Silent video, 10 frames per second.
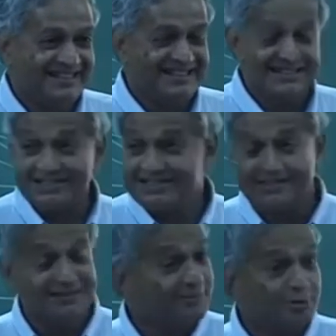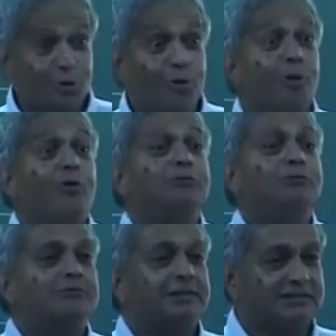they said still we do not know
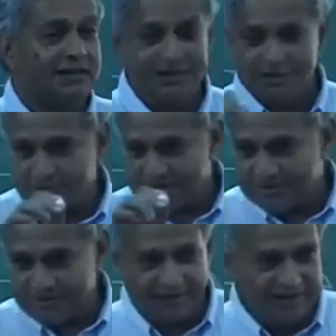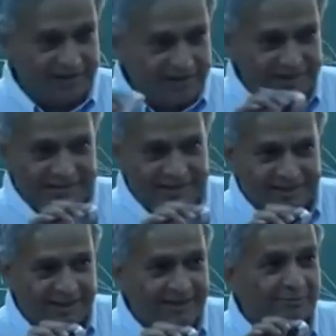that is all the question is finally
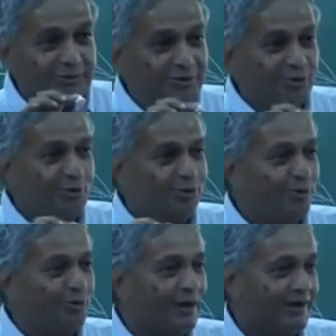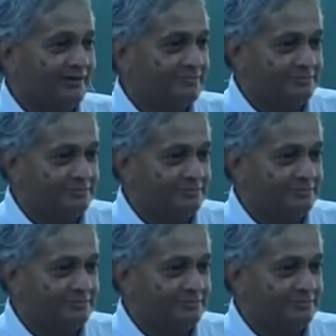we do not know why.